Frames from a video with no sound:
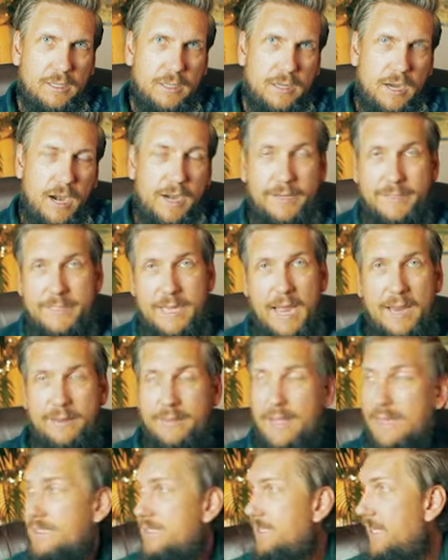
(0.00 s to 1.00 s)
Are you done?
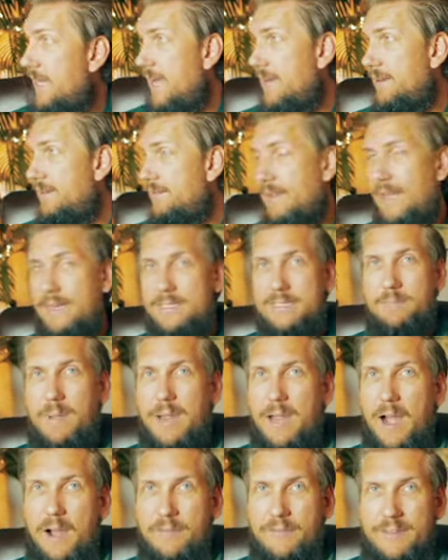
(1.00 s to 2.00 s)
That's the end. That's
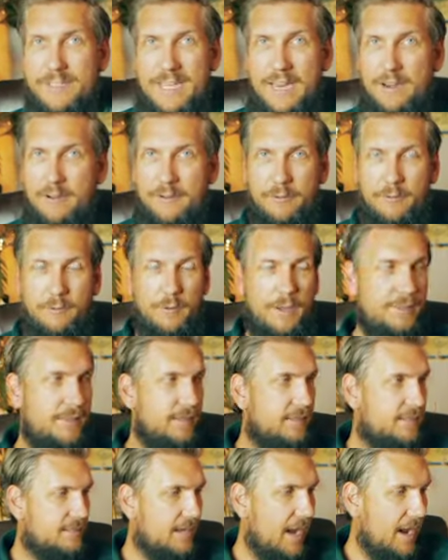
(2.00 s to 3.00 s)
my office. I don't know what
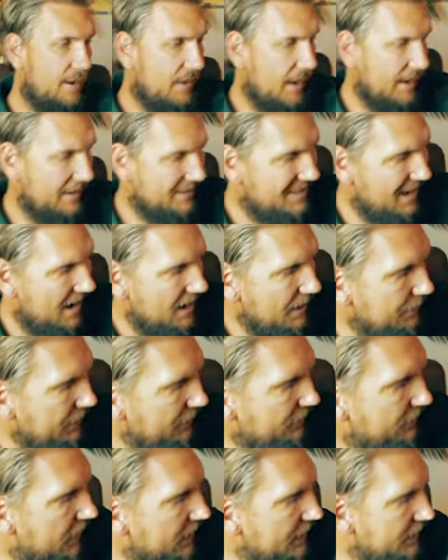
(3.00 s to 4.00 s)
this... I thought it'd
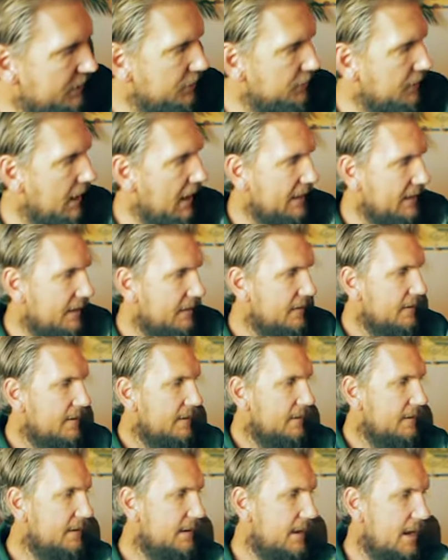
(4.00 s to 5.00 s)
be fun to do, like,
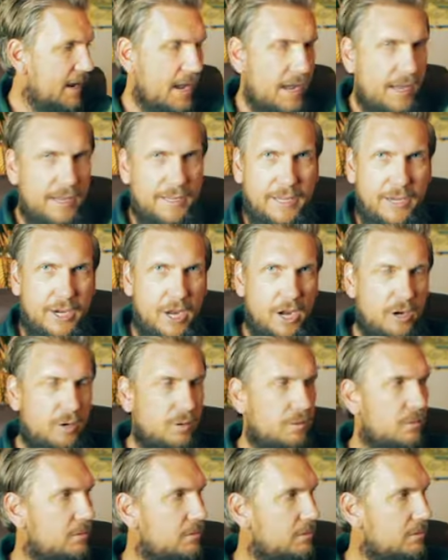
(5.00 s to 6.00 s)
you
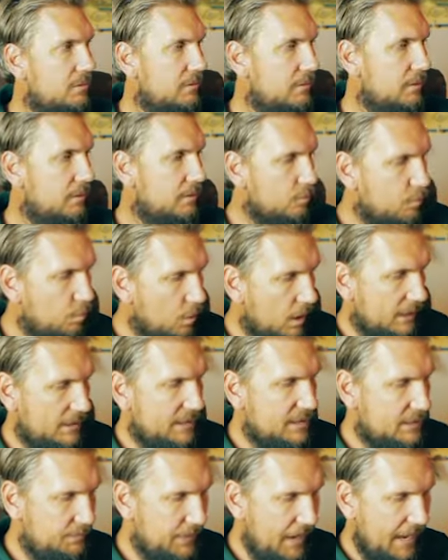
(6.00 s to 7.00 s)
know,
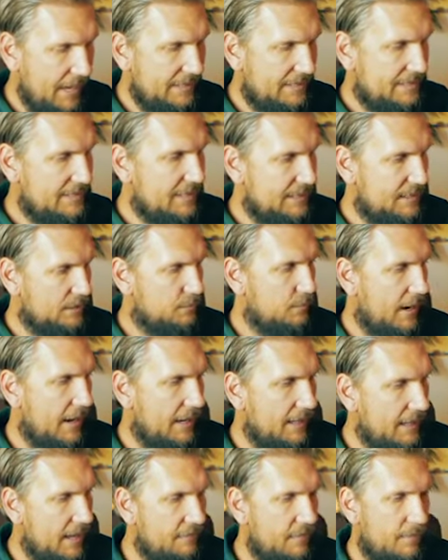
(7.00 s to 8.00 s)
workspace. This is what
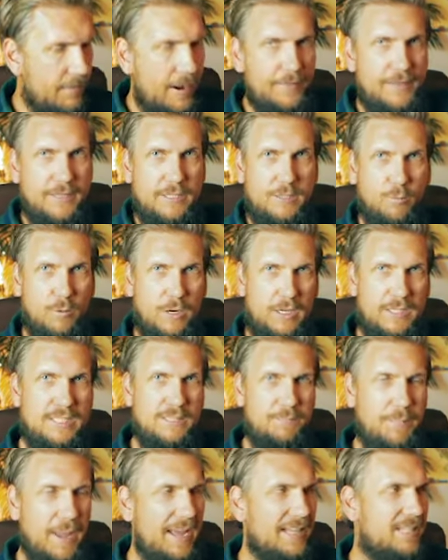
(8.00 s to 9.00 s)
I love about this
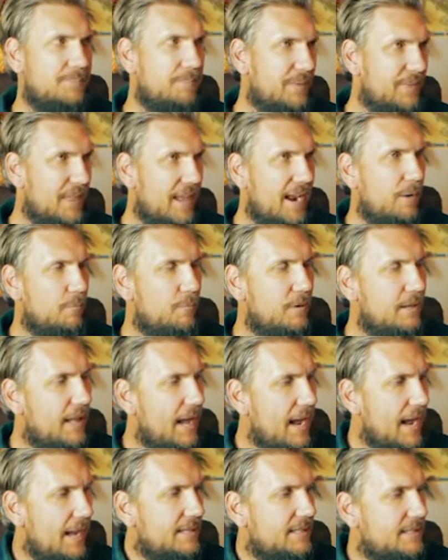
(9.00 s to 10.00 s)
workspace. But then I
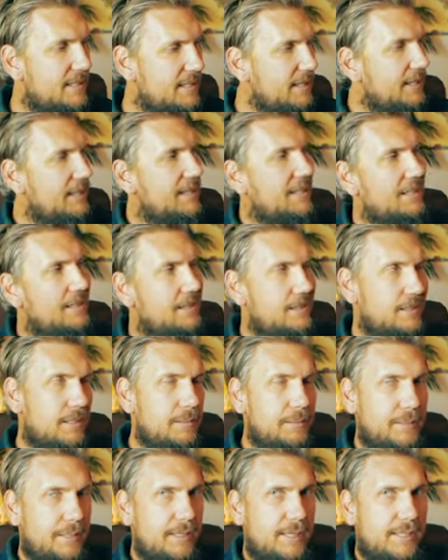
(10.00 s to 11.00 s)
realized,
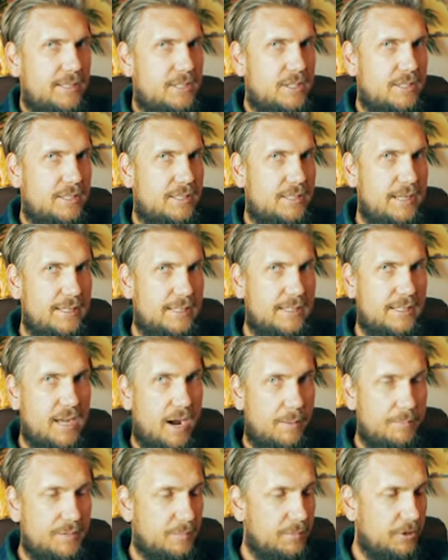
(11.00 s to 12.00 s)
I mean, it's just, it's a
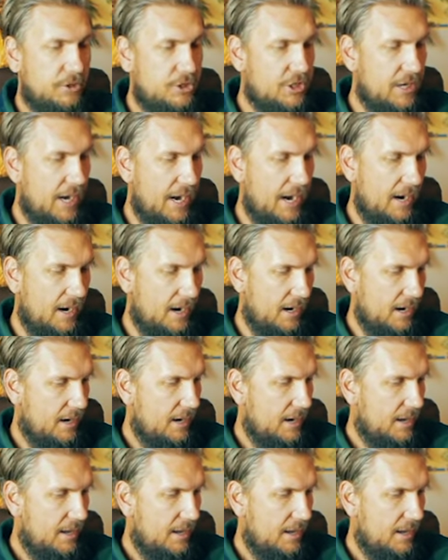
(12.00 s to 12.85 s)
comfortable chair.